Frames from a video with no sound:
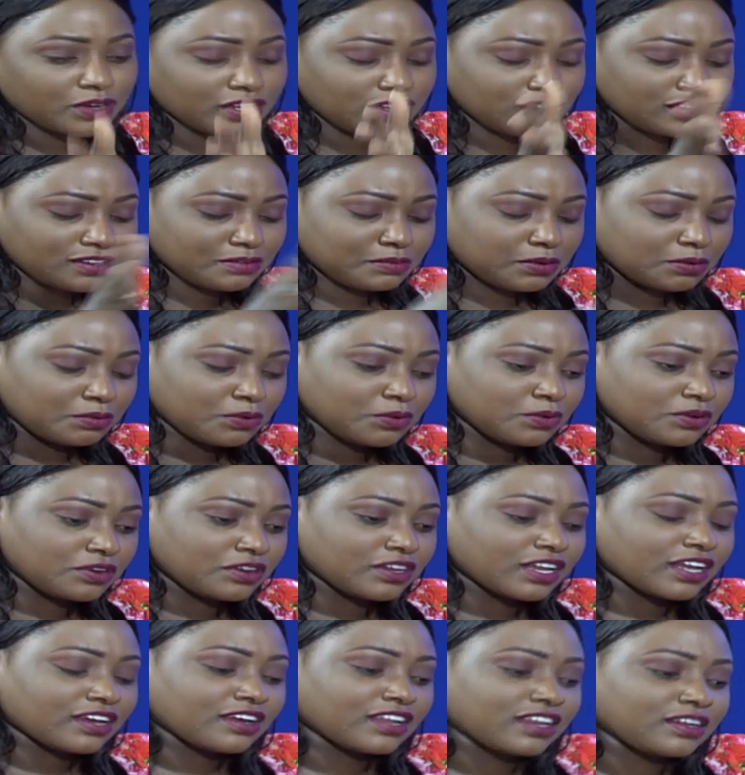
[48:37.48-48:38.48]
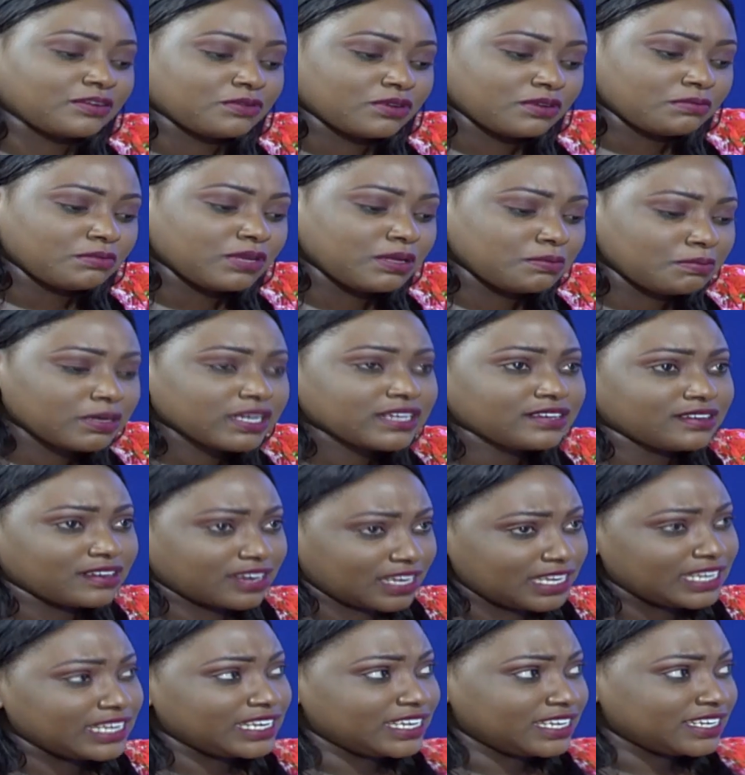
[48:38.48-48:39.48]
a lot of people will not agree with me, but
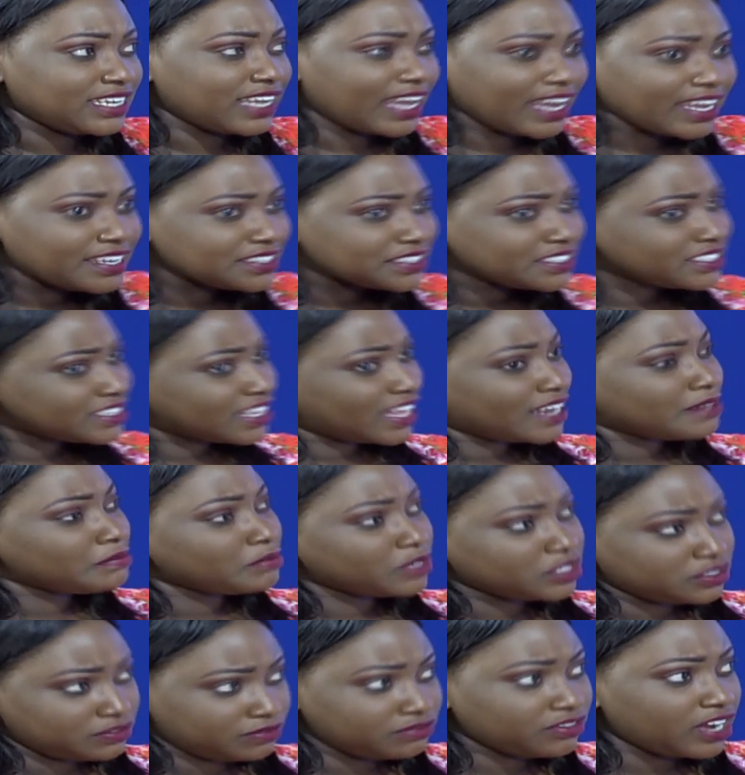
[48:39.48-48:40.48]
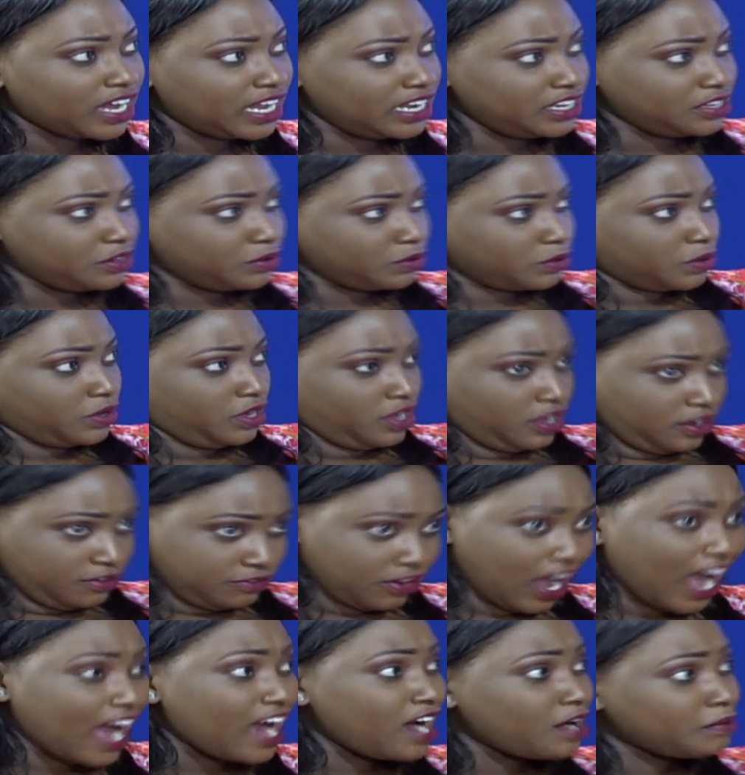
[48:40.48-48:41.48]
really there isn't that much value
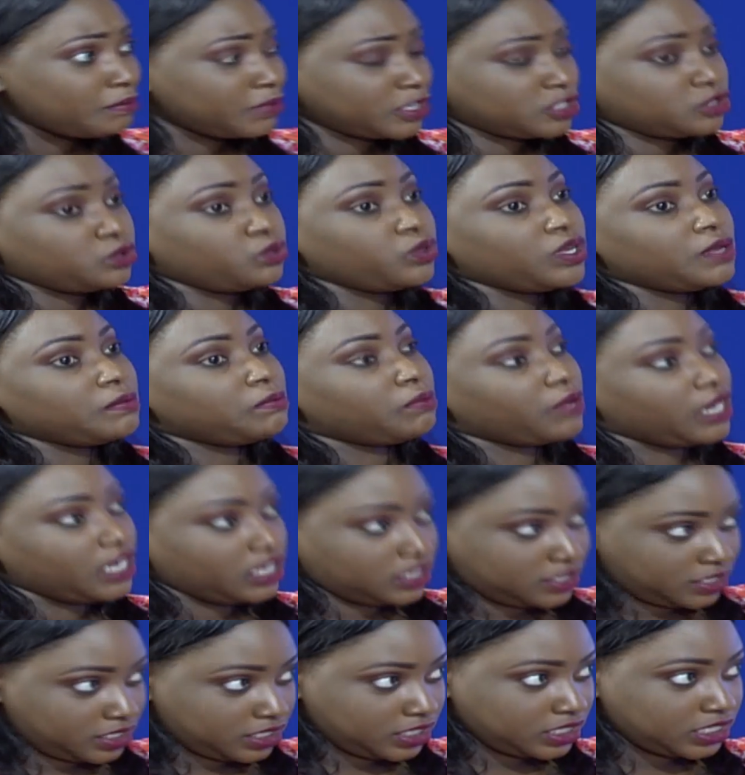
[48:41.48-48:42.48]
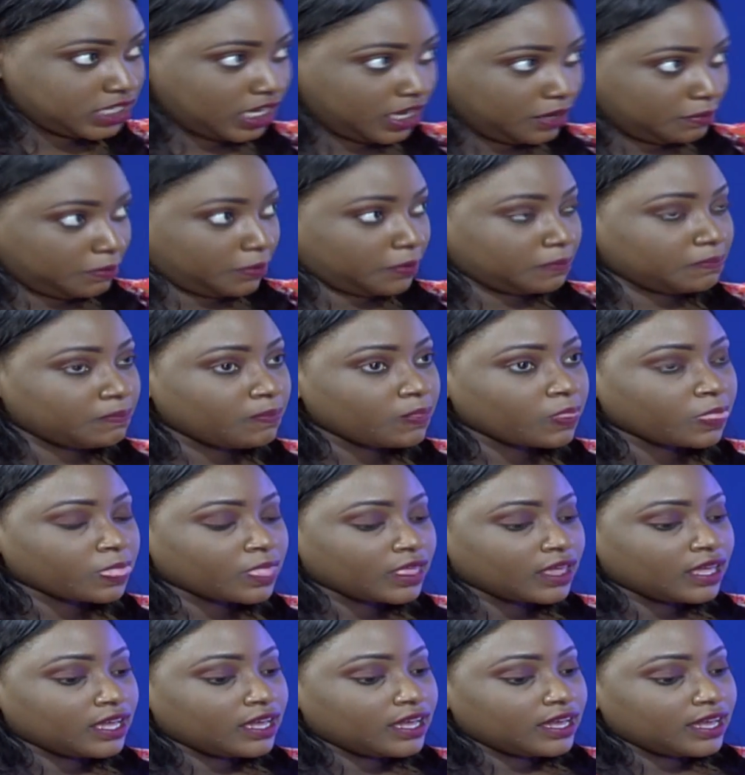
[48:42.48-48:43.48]
for how much we bring to the table.
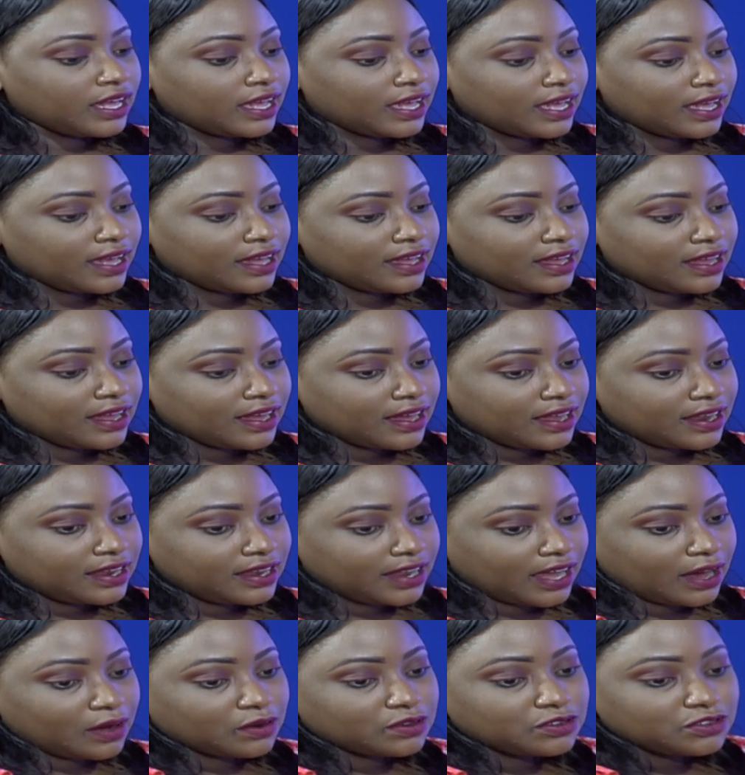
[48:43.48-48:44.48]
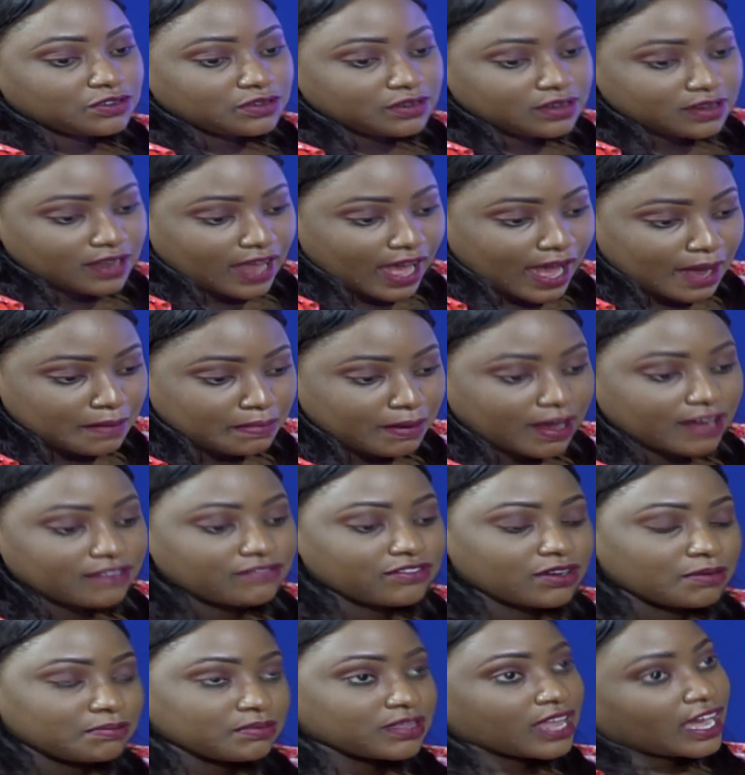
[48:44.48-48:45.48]
Now, apart
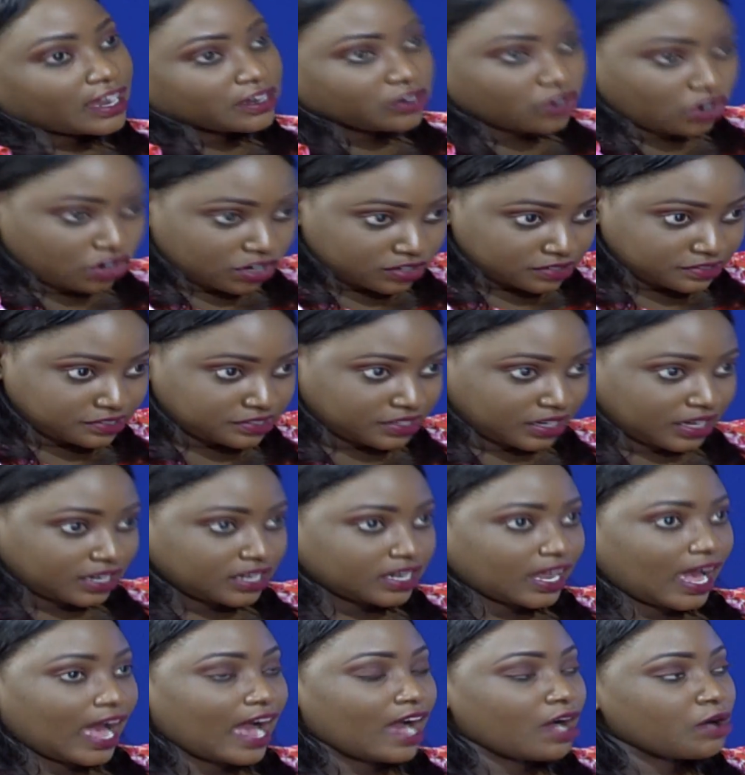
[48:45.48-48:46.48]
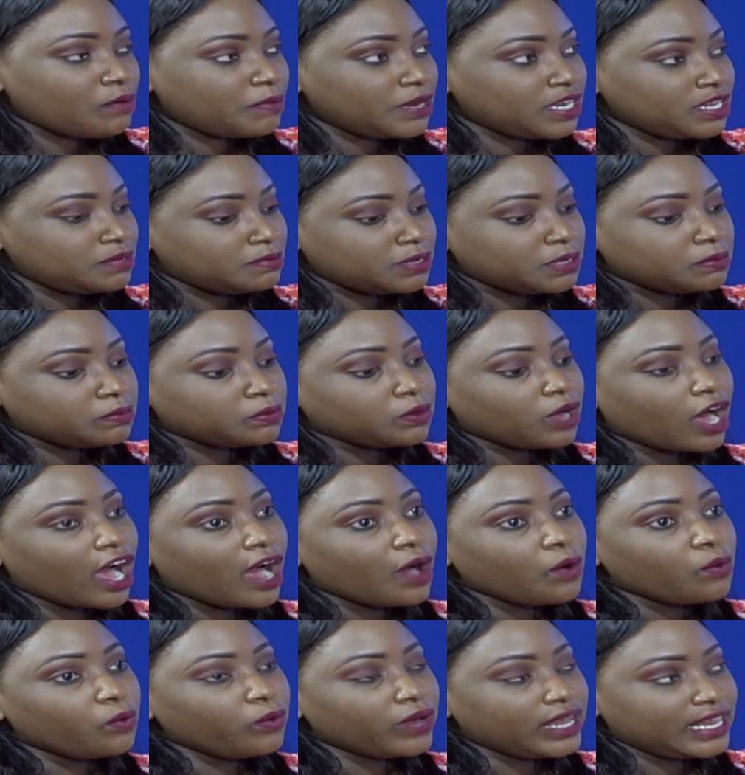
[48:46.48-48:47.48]
from that constraint, how many people
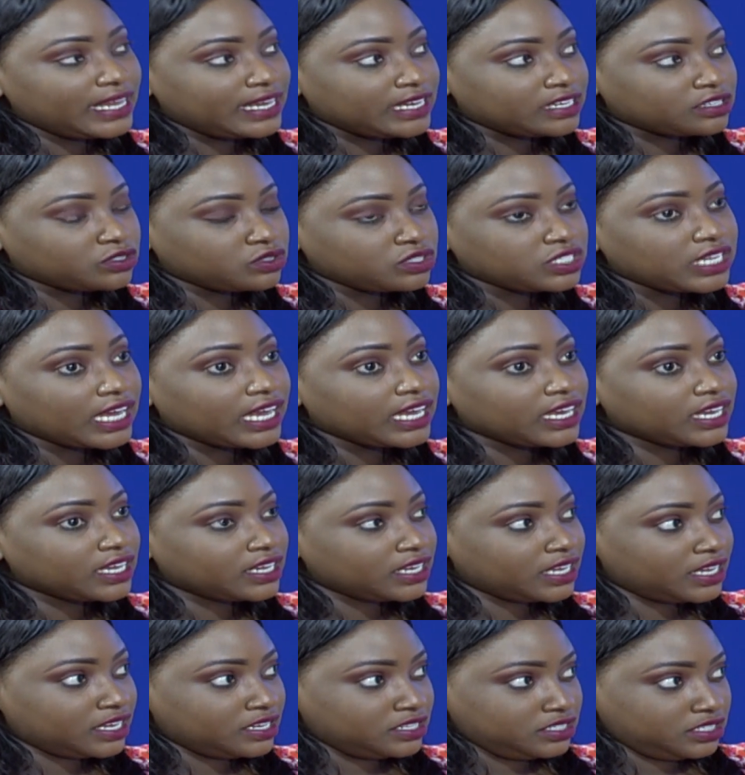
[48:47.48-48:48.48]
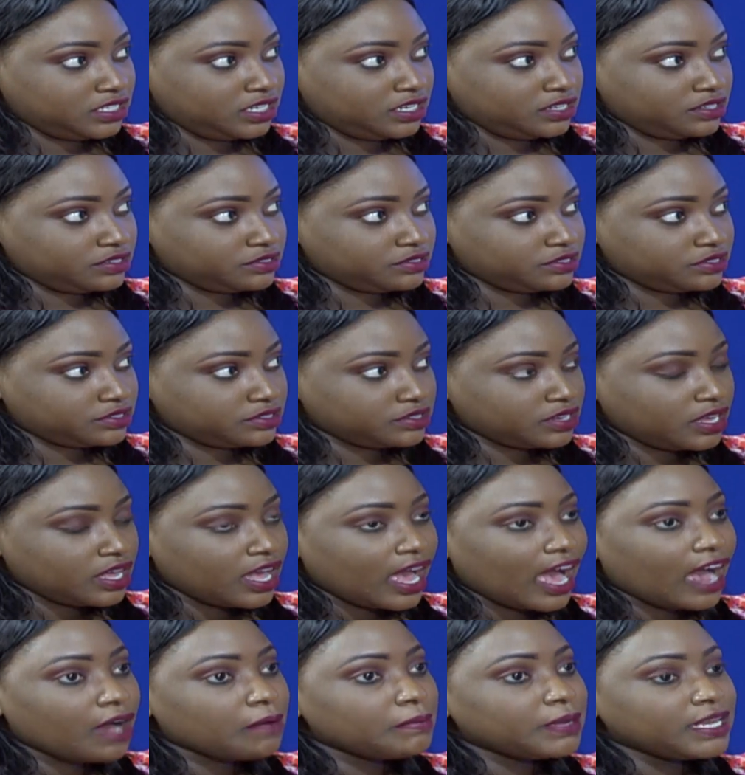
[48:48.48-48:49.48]
are willing to take in interns?
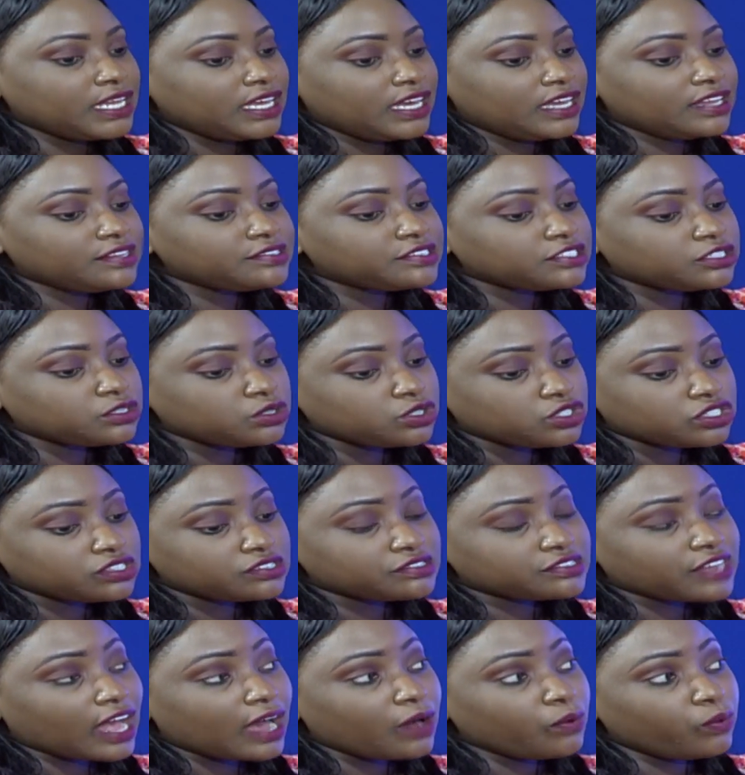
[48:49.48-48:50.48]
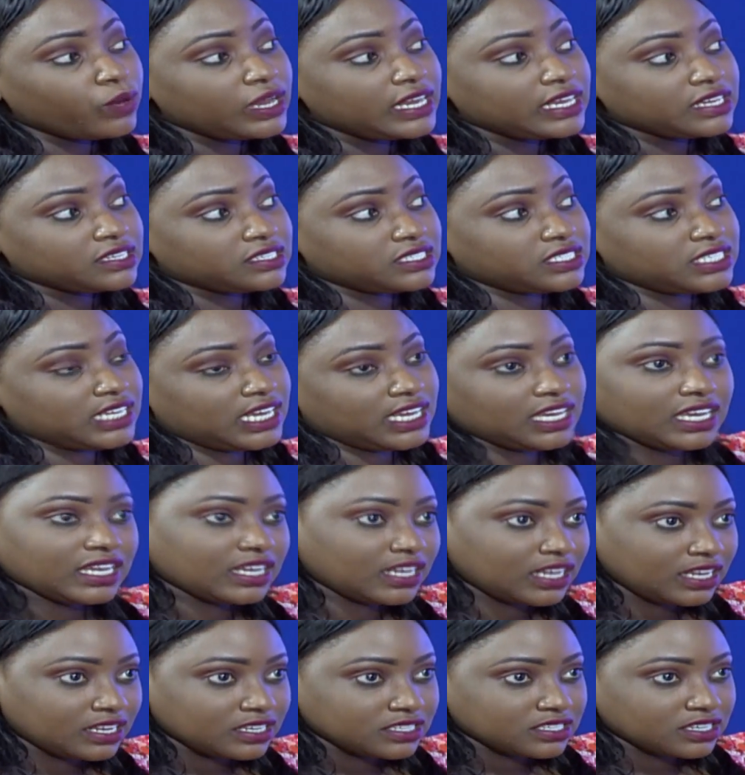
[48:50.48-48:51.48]
How many institutions are willing to take
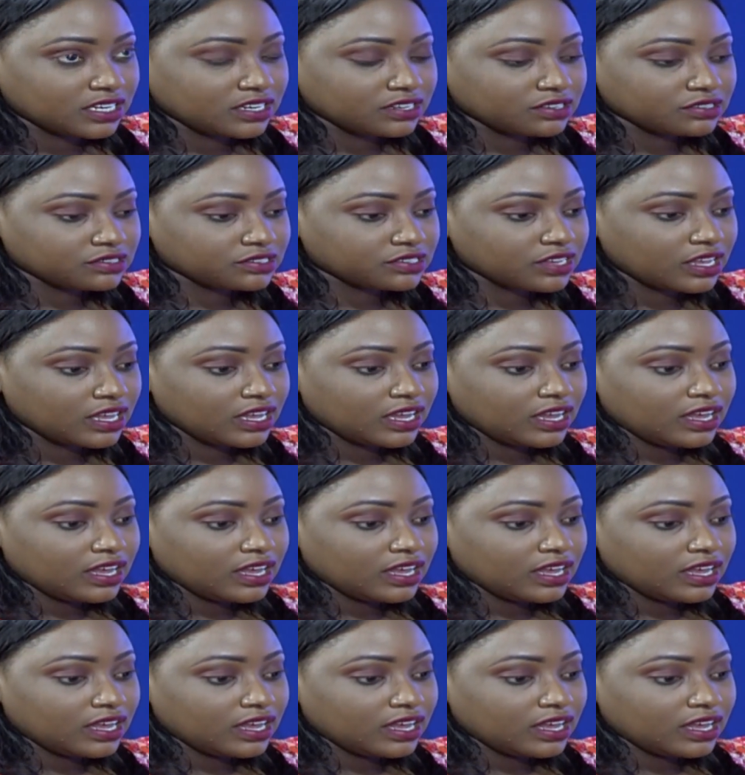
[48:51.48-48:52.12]
in interns?